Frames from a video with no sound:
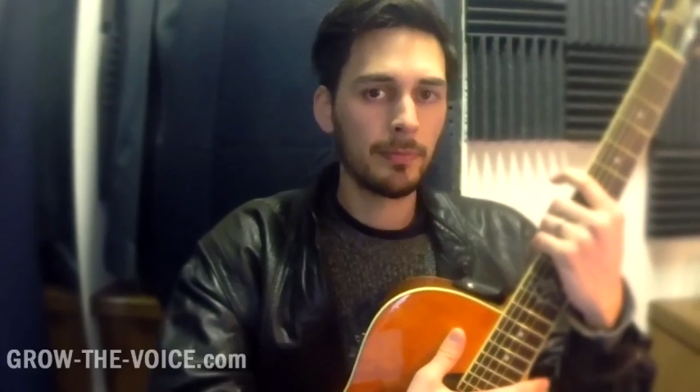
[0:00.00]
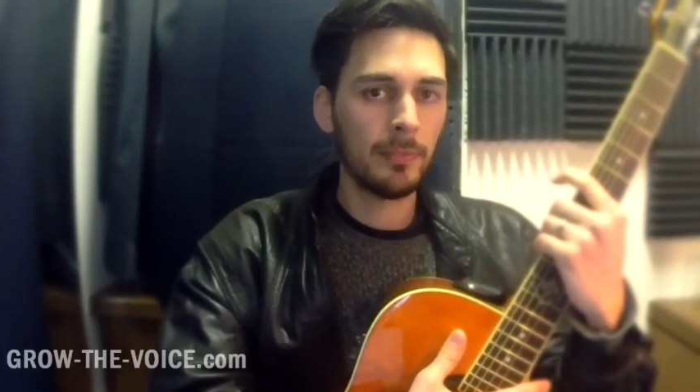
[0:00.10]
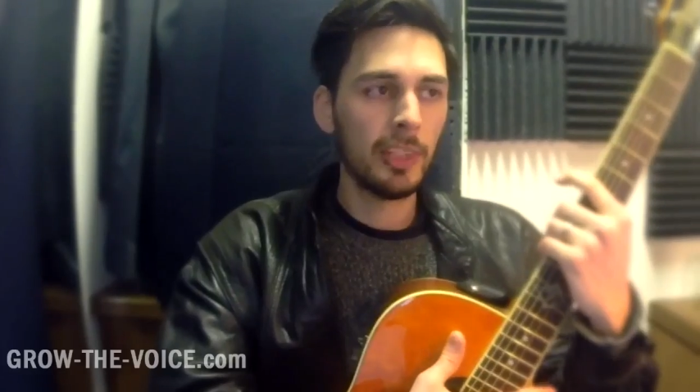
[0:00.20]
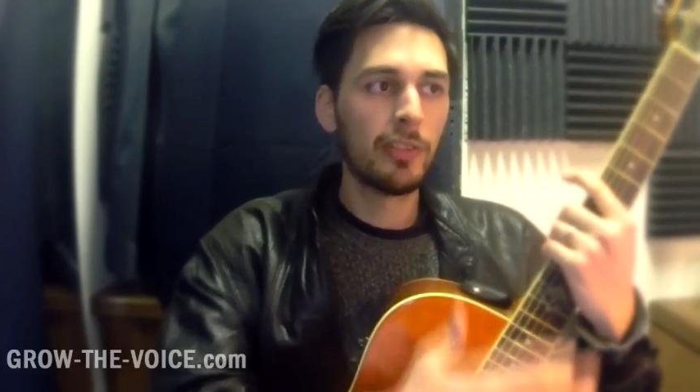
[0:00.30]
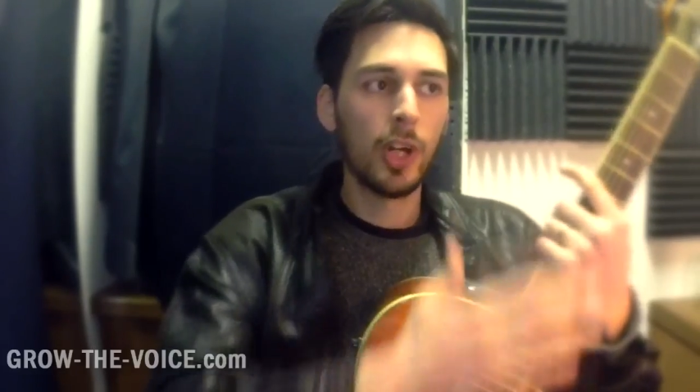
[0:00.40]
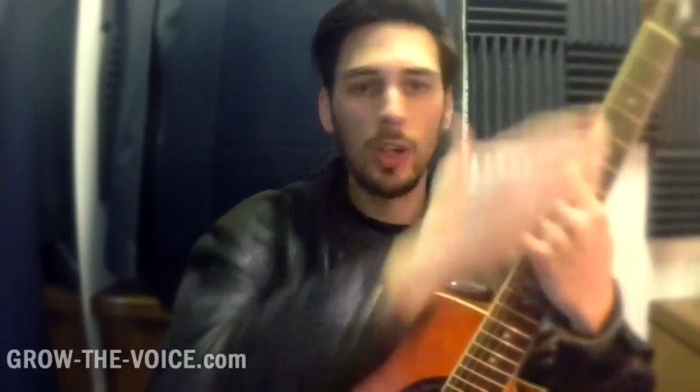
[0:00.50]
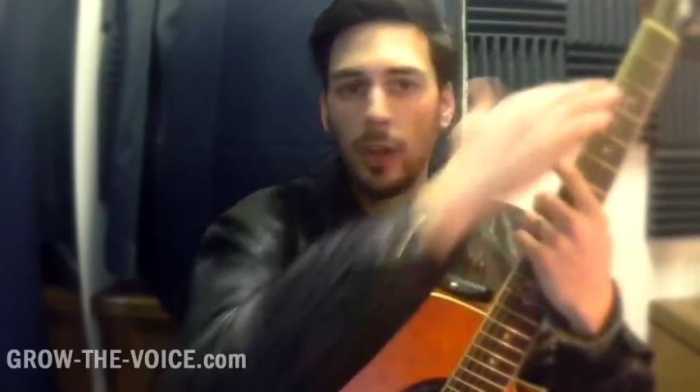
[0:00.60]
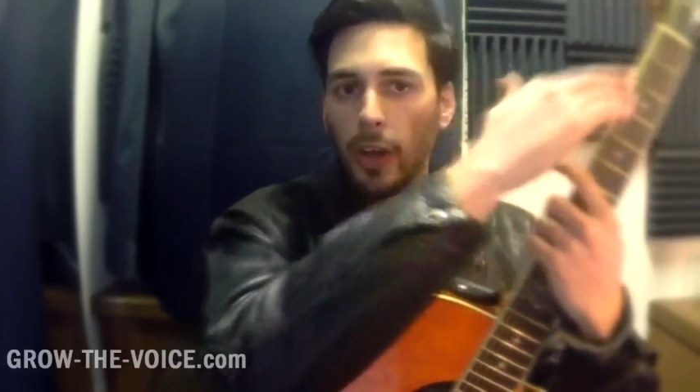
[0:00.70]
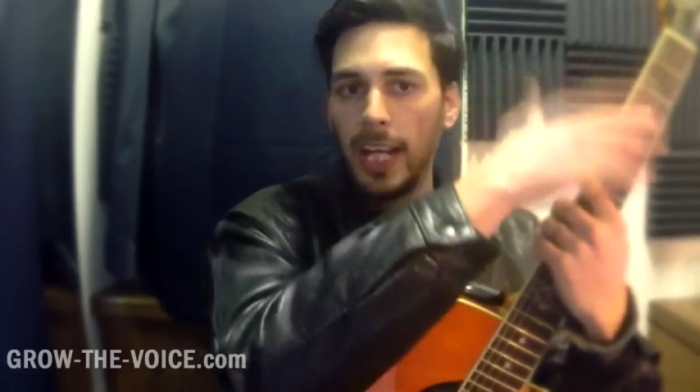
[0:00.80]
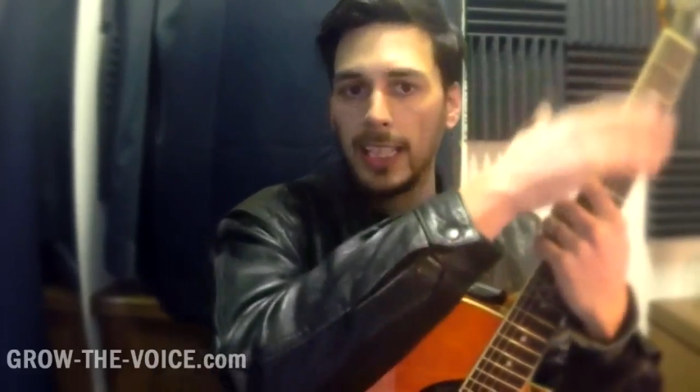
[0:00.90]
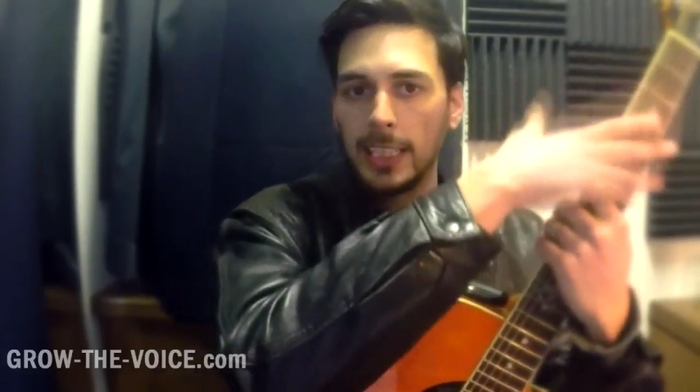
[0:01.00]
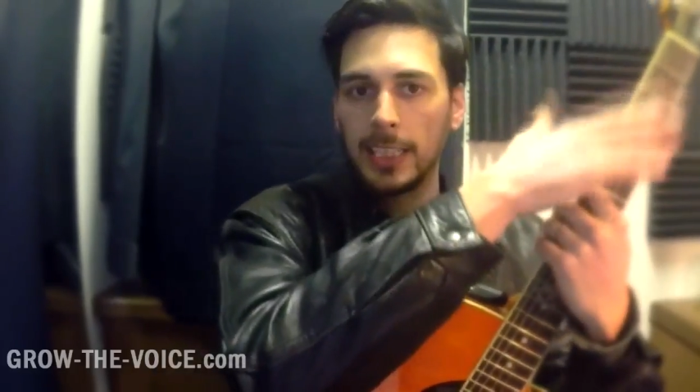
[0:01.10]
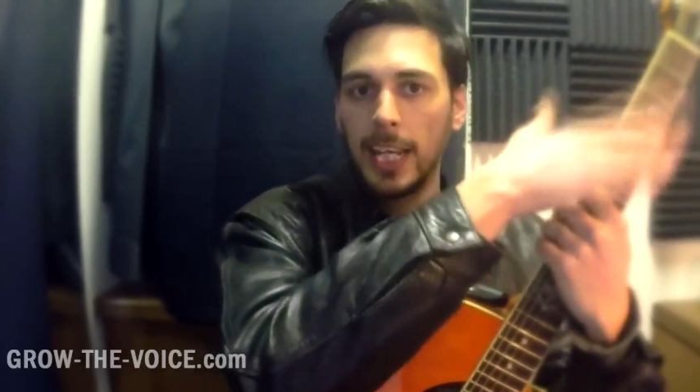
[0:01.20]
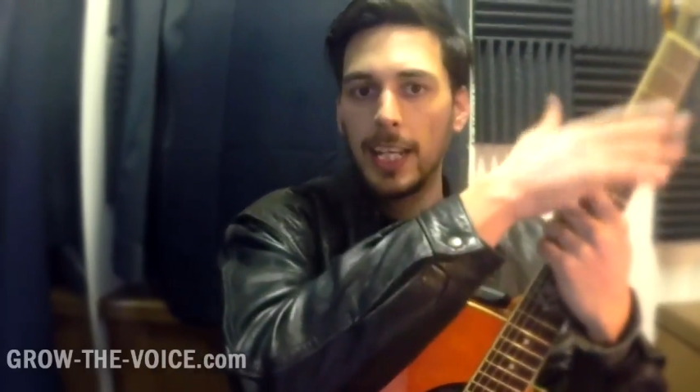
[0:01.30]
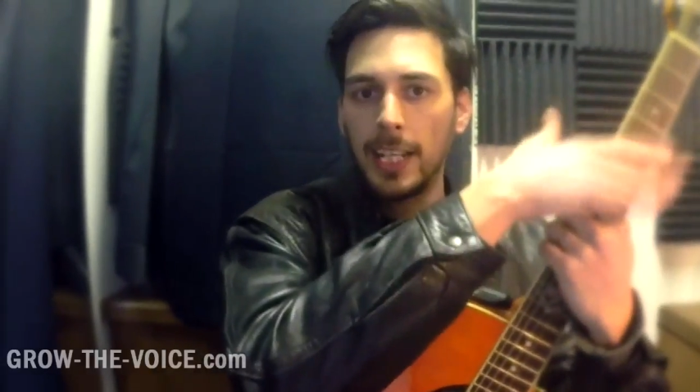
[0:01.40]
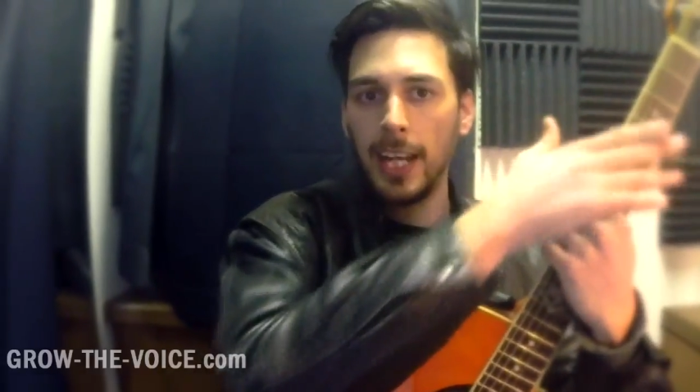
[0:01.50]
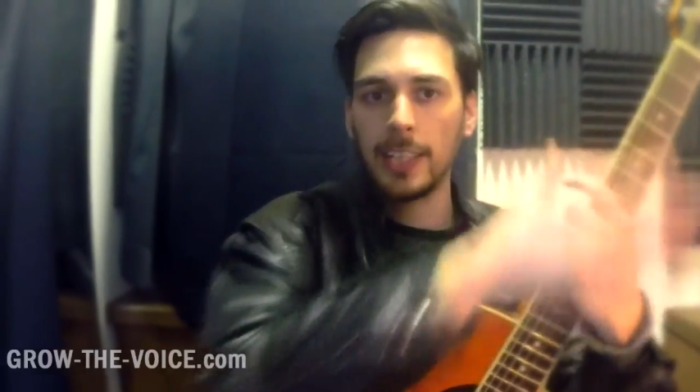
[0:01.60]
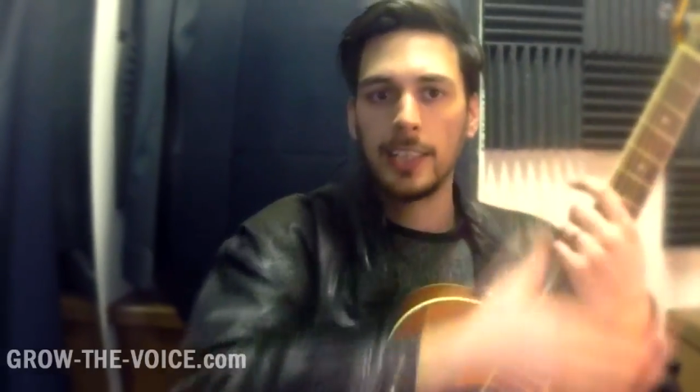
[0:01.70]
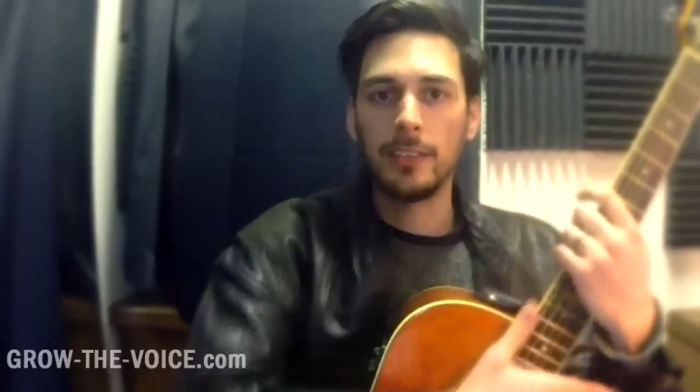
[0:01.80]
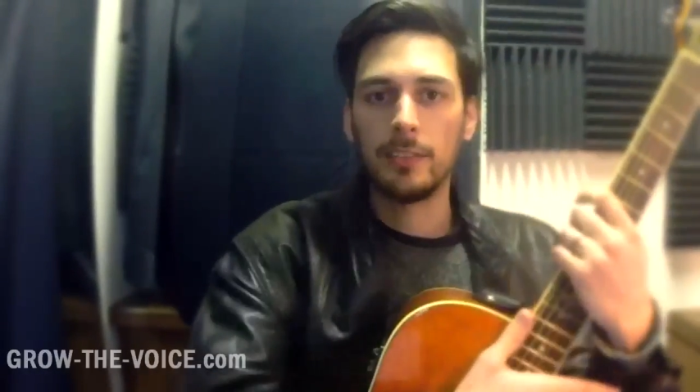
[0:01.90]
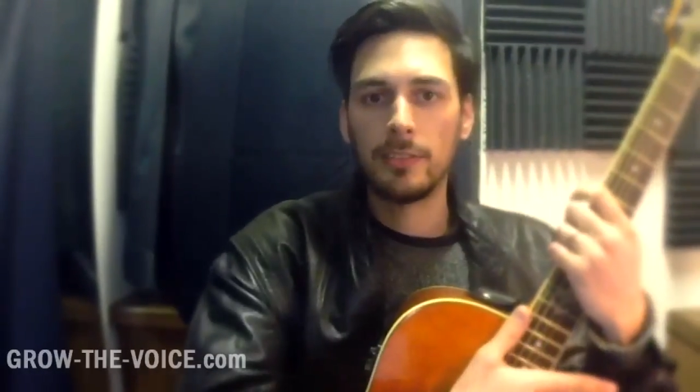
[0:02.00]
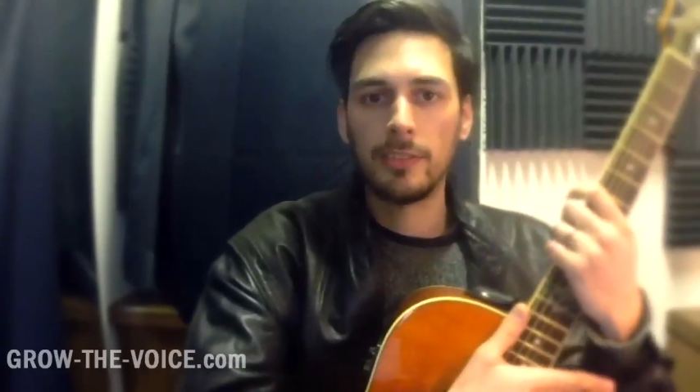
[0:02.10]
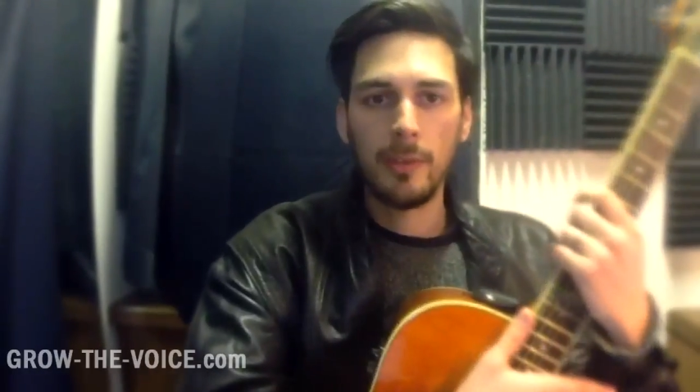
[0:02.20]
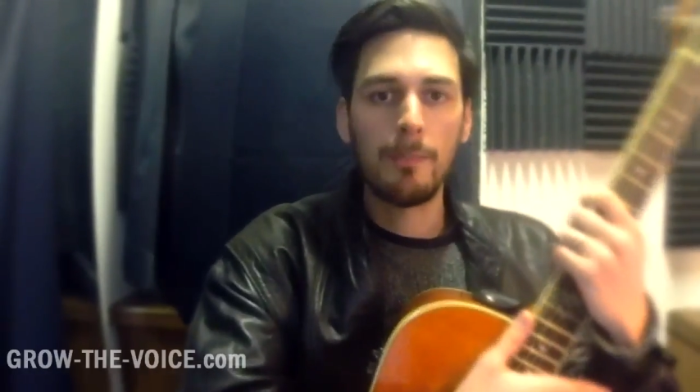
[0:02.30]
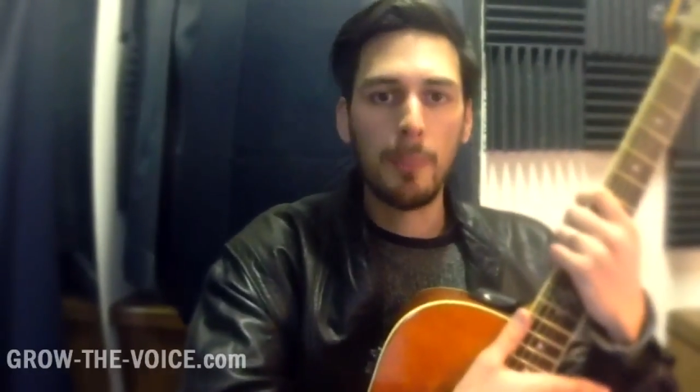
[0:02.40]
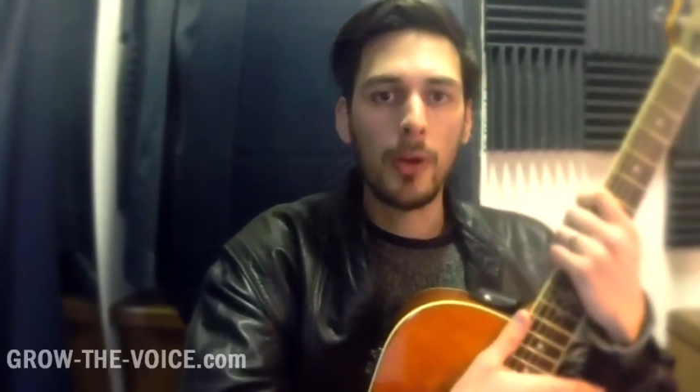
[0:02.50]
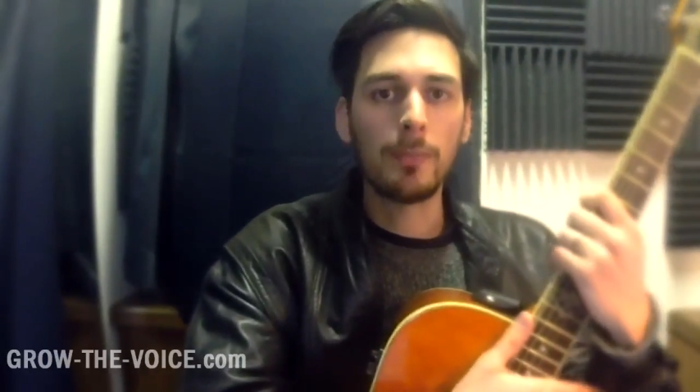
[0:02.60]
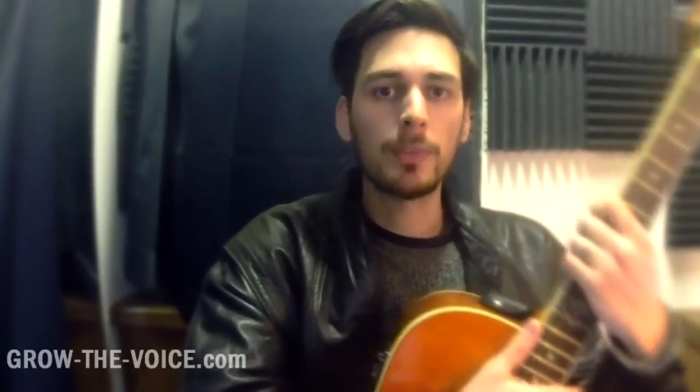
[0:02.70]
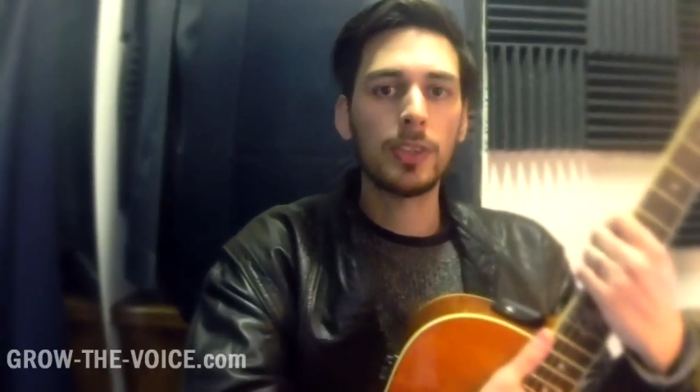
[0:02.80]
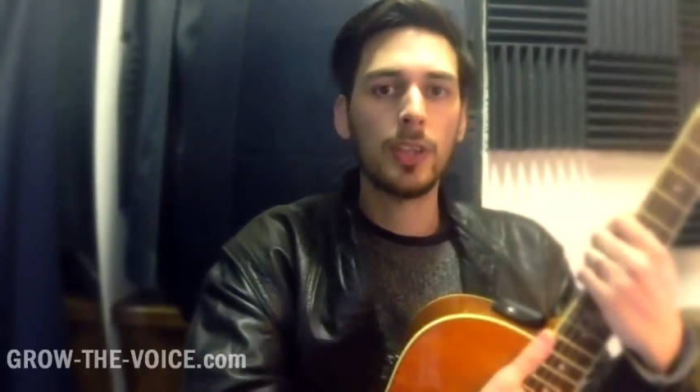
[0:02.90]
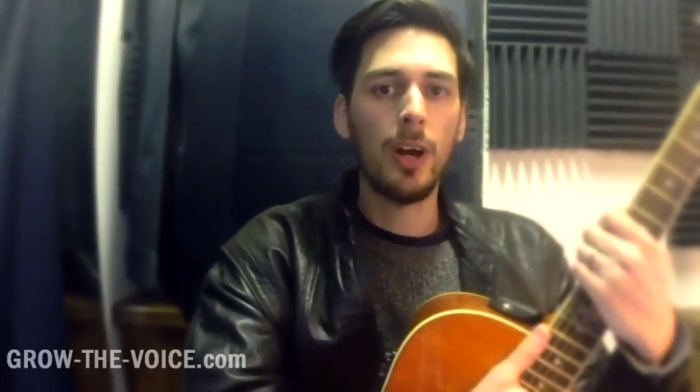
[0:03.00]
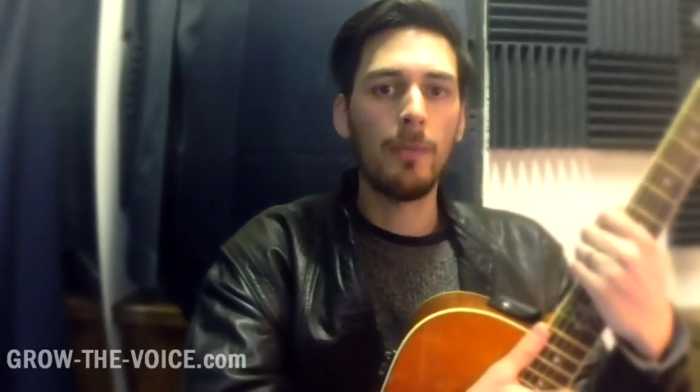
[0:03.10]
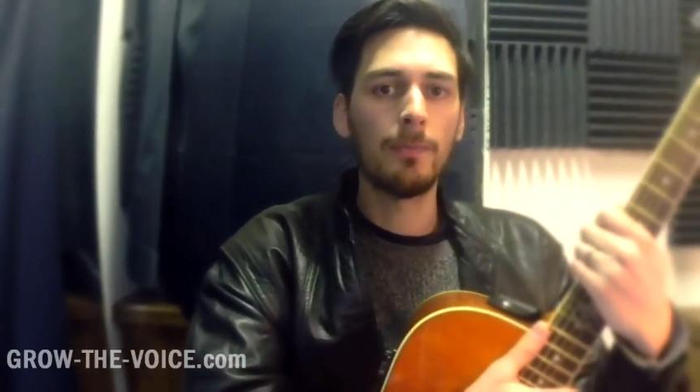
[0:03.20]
you've got to learn how to stay connected from bottom to top.